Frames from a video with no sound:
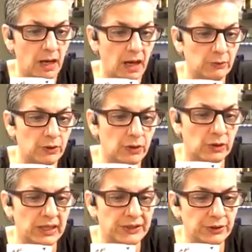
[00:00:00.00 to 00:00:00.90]
How do you
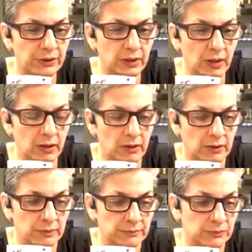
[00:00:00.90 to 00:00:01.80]
clean
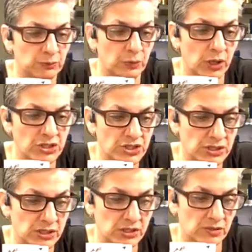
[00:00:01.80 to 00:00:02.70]
your
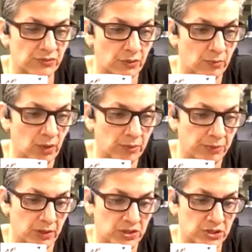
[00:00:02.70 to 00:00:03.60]
brushes from Mod
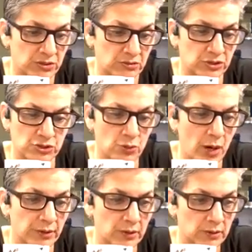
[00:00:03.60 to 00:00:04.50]
Podge? Use
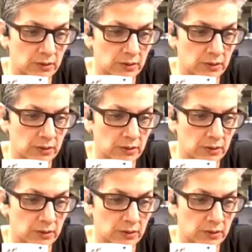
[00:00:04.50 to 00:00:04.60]
water?